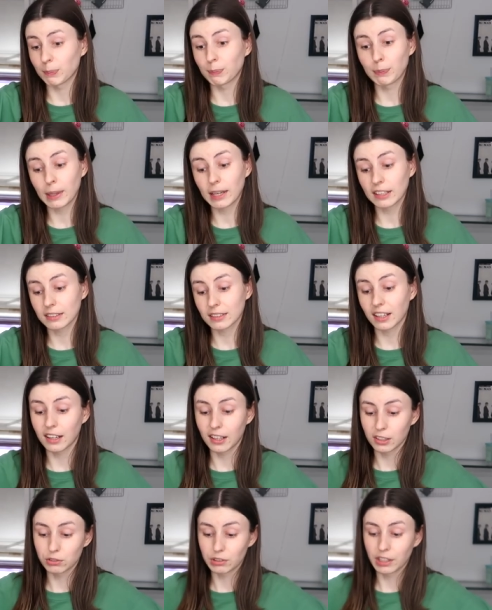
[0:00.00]
But
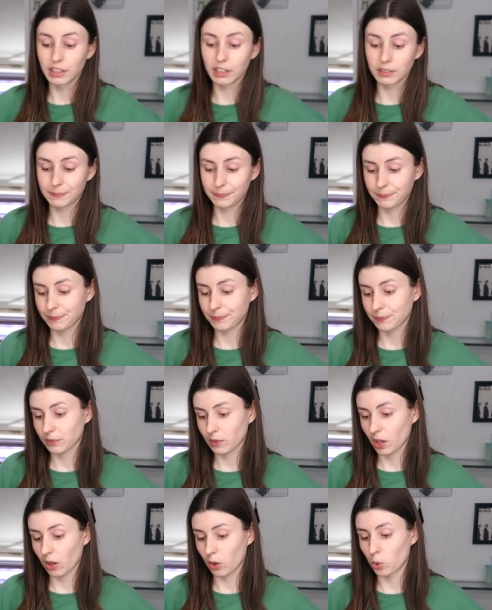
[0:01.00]
I already
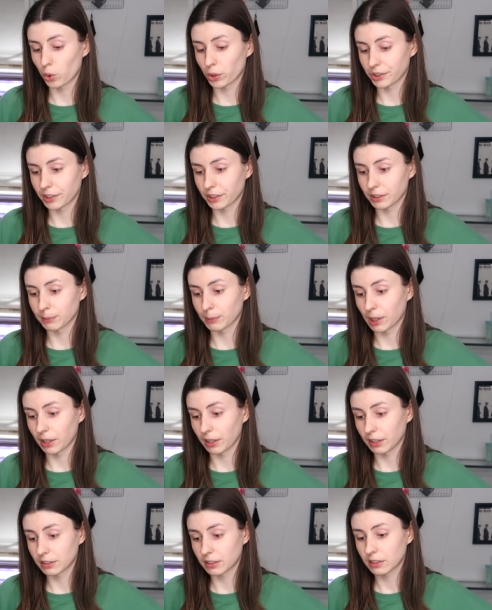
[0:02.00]
ordered
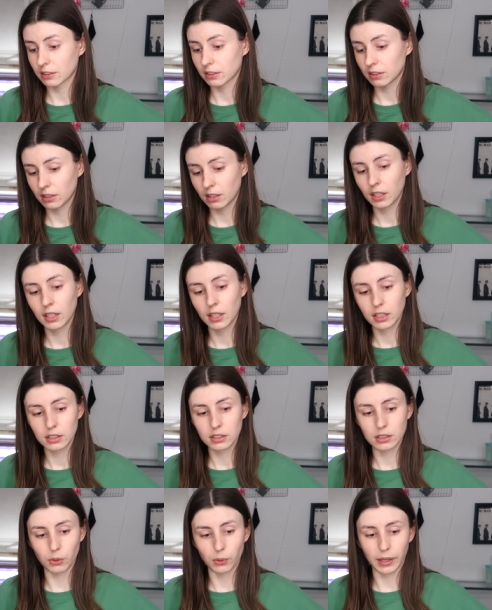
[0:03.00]
mine,
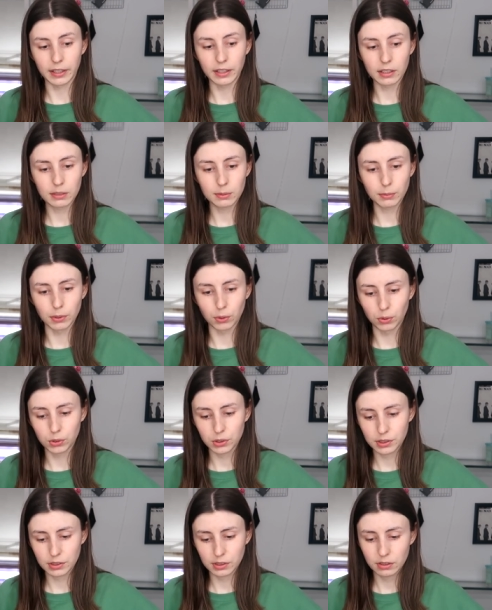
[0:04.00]
so I got
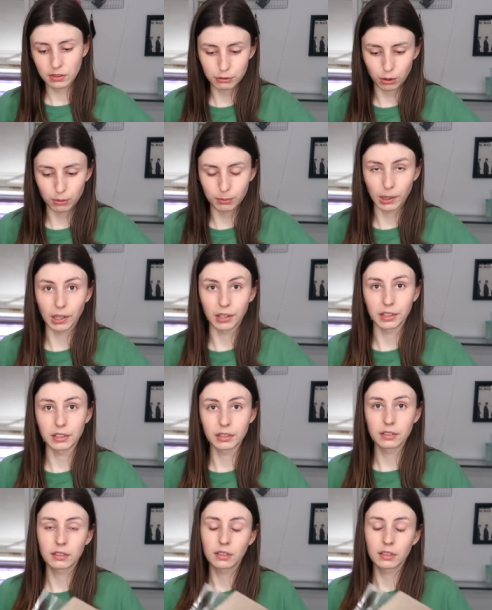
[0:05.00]
books for mine.